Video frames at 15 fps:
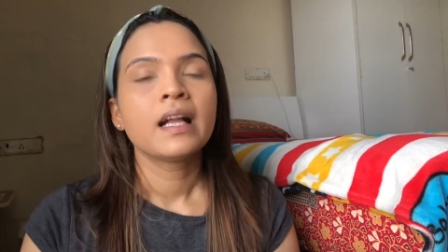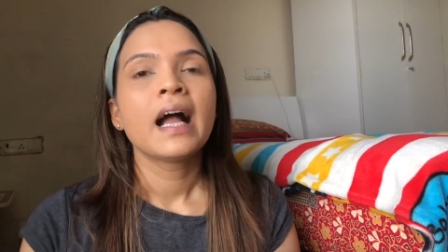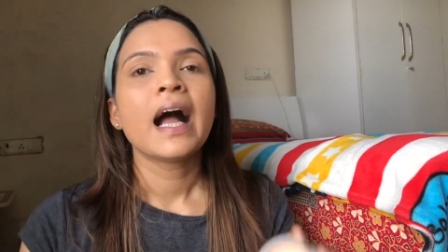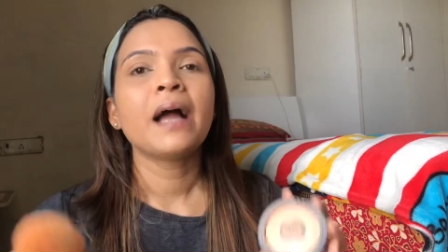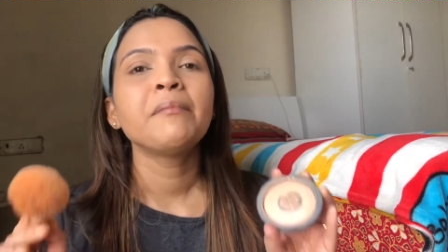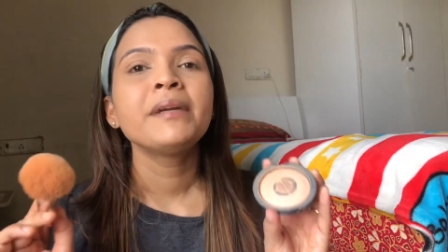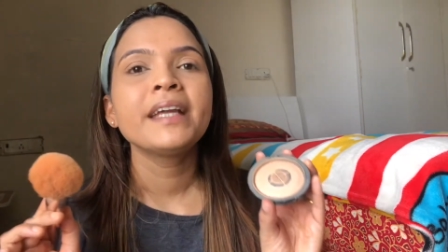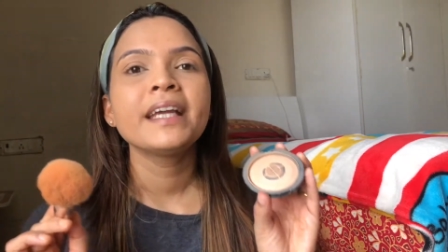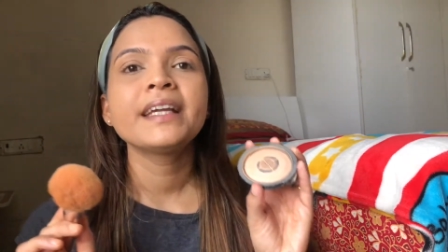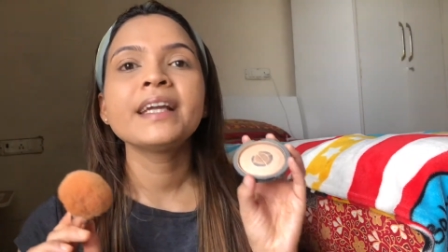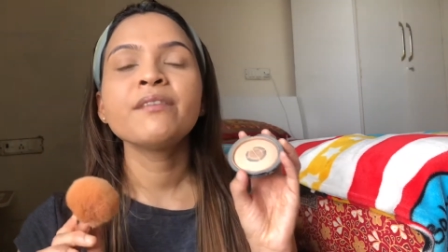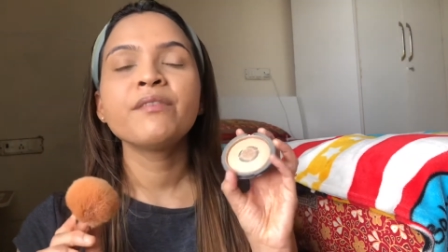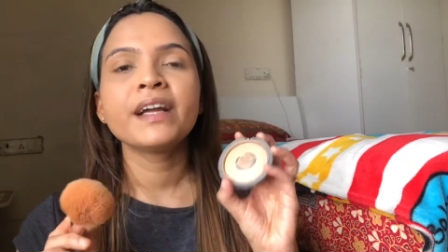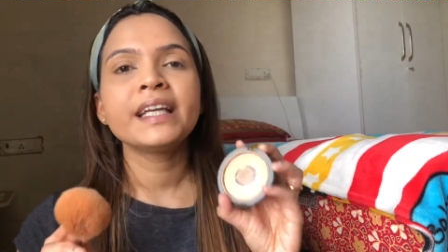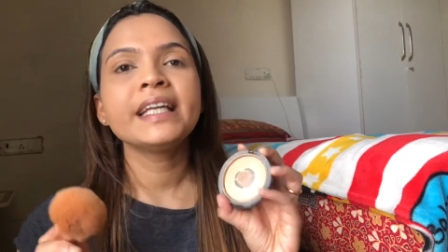I'm
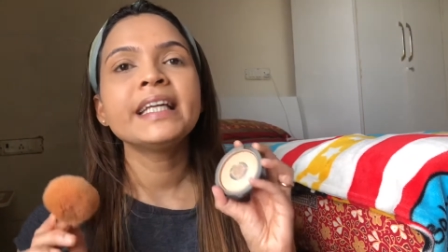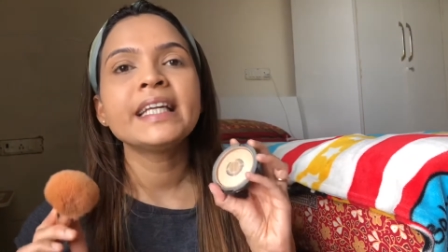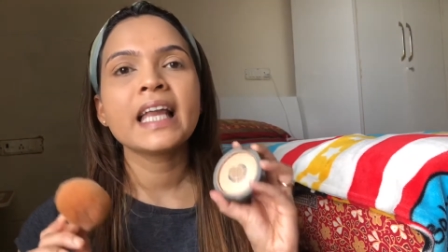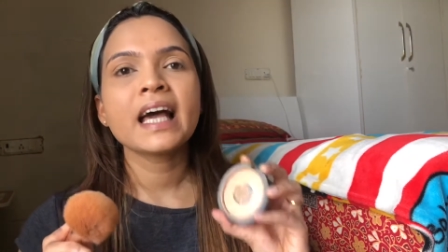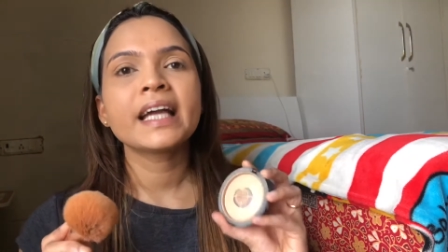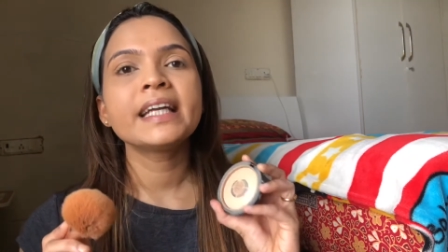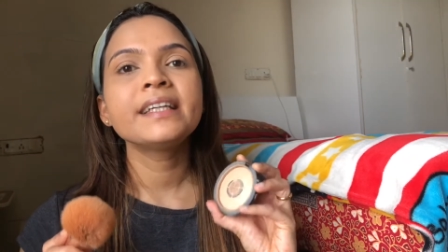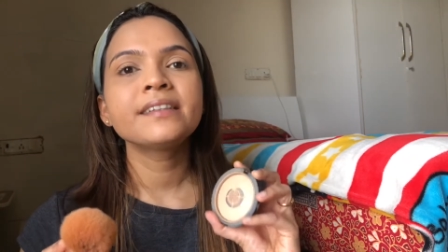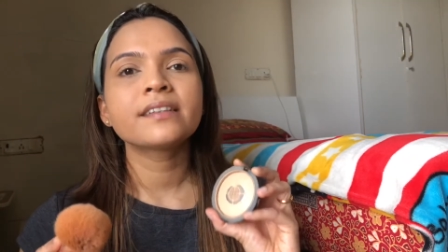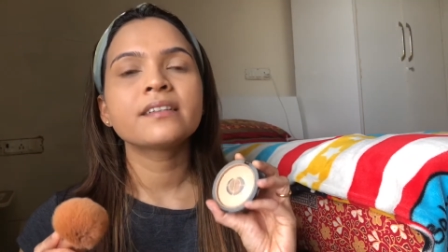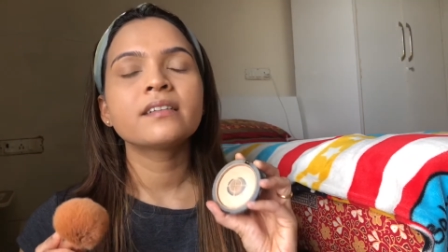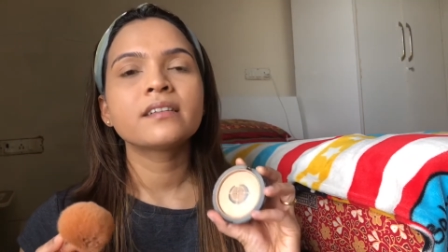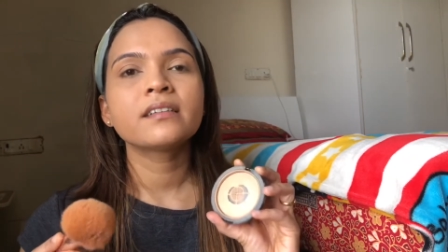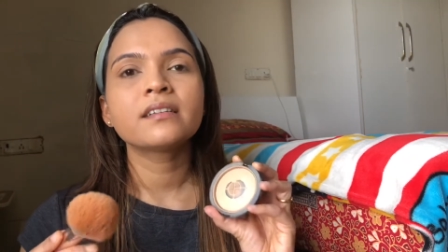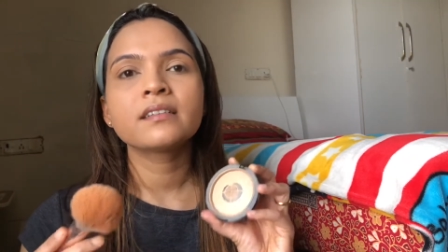taking very light
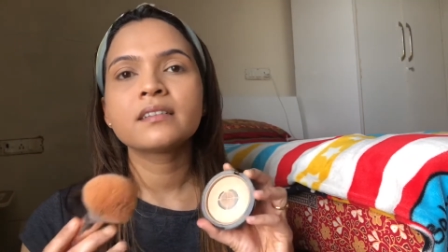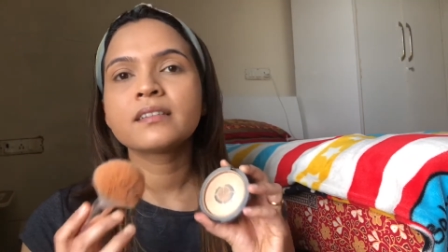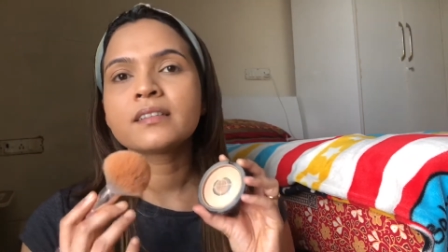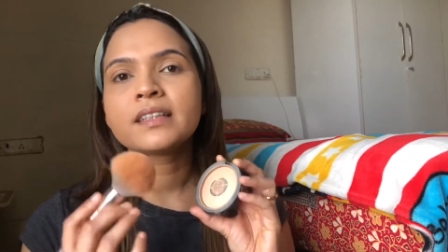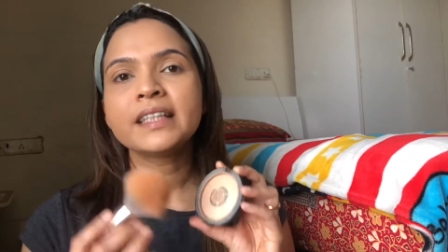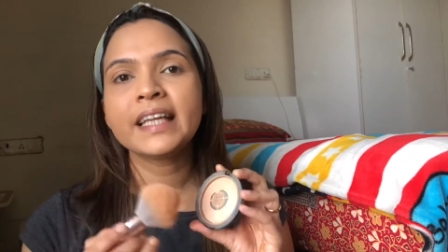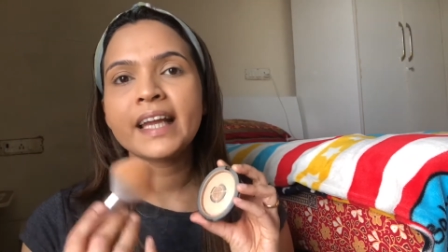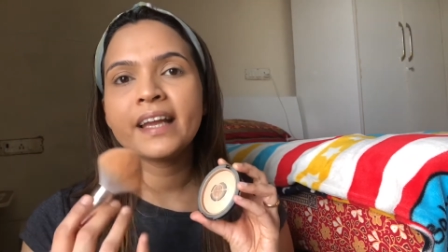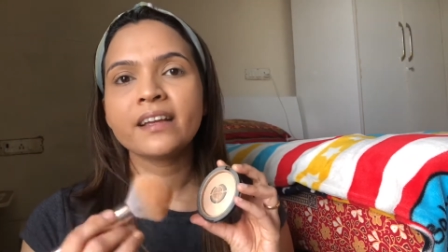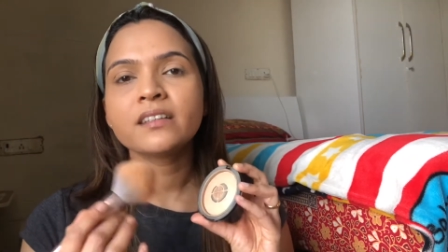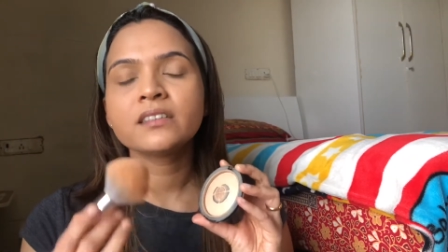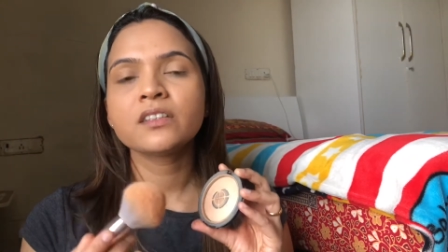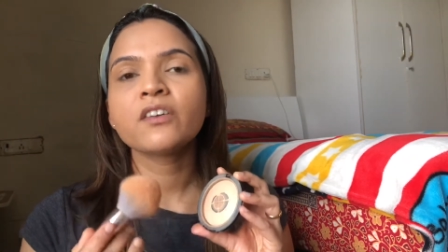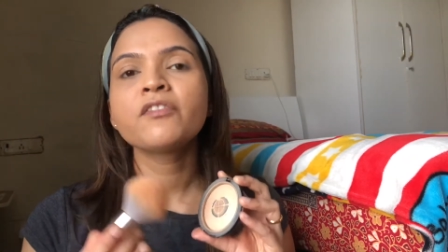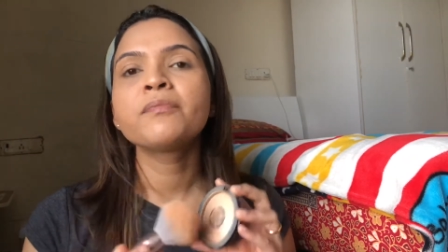uh,
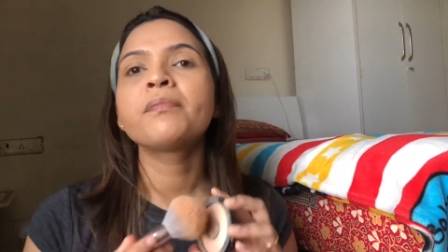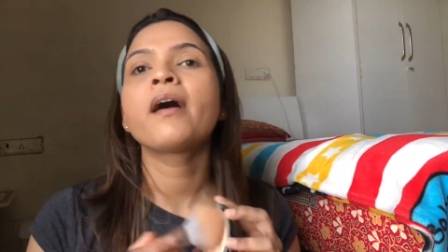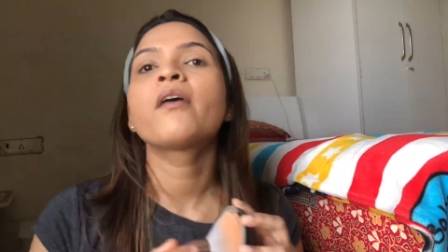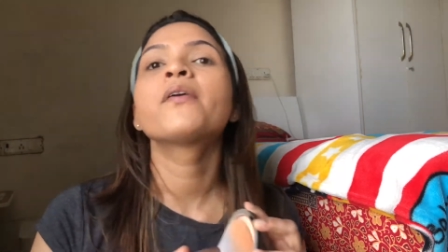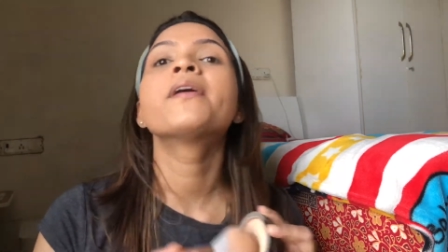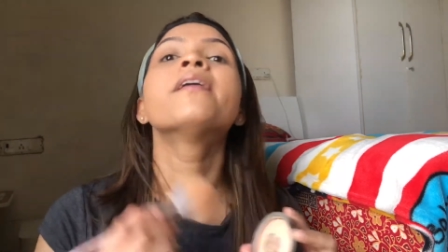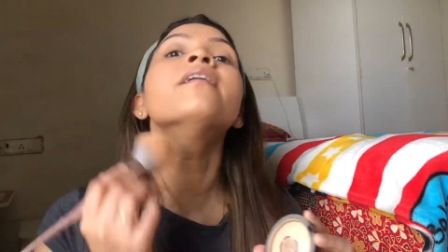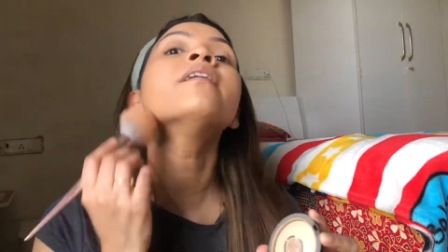layers of powder